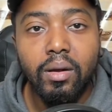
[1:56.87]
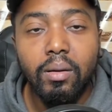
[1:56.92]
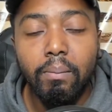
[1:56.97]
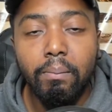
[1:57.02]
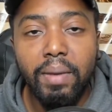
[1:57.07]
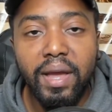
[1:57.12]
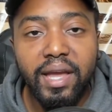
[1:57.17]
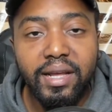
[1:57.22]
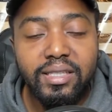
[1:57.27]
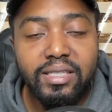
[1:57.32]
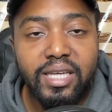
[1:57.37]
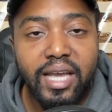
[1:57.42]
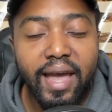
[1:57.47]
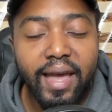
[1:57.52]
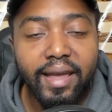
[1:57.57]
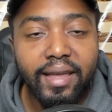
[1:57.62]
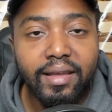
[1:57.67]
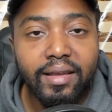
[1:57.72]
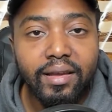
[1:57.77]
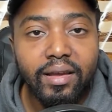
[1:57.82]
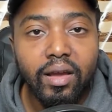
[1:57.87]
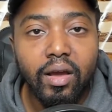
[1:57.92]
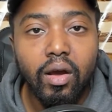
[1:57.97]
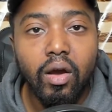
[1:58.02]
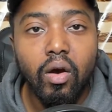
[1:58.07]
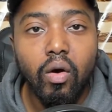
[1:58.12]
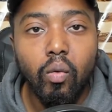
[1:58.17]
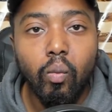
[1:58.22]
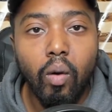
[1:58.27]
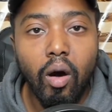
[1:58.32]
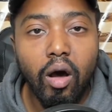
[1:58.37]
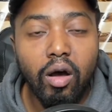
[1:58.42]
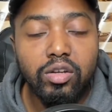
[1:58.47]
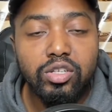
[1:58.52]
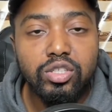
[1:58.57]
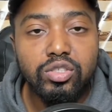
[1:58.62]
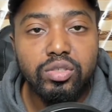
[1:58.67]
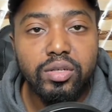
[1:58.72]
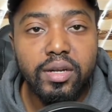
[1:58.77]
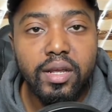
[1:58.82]
Big tech, Wall
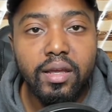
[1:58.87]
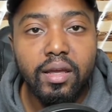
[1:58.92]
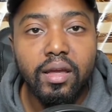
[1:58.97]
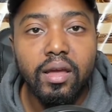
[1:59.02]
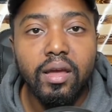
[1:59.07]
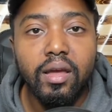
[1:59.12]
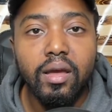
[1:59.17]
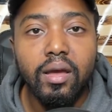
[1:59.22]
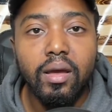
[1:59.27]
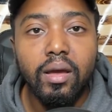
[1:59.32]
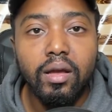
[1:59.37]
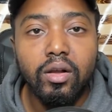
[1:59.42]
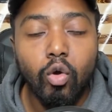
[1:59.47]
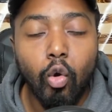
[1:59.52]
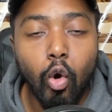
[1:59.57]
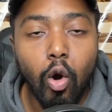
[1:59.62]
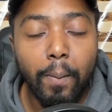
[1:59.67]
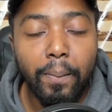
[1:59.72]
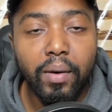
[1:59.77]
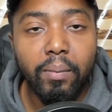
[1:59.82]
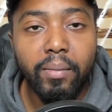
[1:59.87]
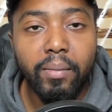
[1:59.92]
Street, corporate